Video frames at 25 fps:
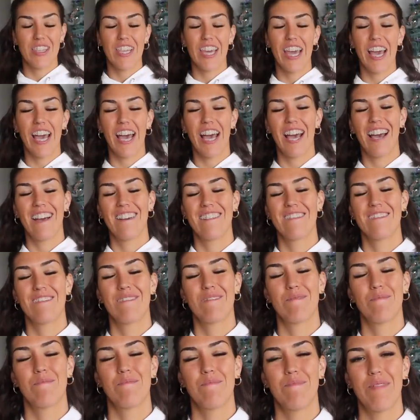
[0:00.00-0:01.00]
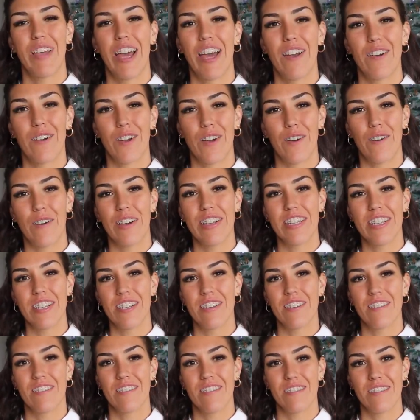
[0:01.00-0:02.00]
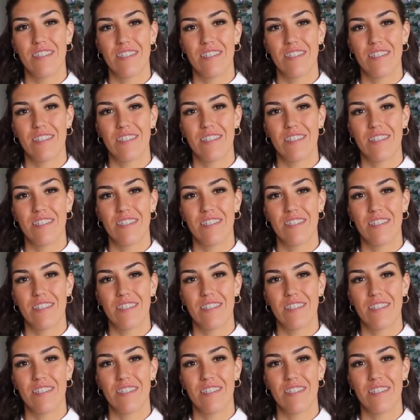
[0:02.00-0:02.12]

Yeah, I don't know.